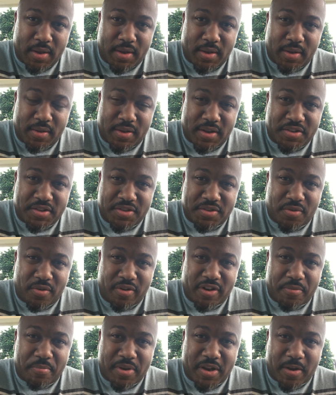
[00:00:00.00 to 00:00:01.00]
this is going
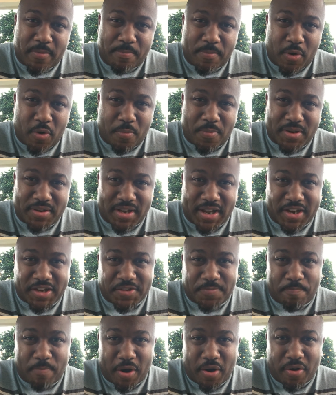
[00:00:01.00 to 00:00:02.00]
to be a moment that is
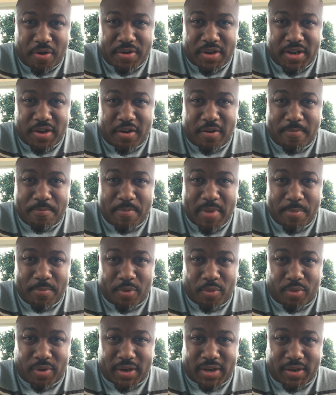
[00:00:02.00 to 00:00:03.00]
burned in her
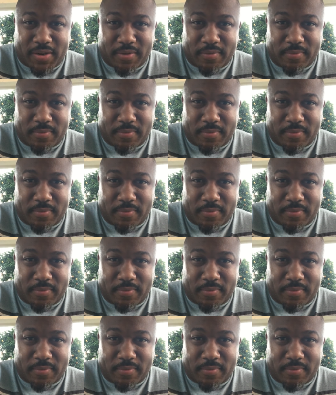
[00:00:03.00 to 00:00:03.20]
memory,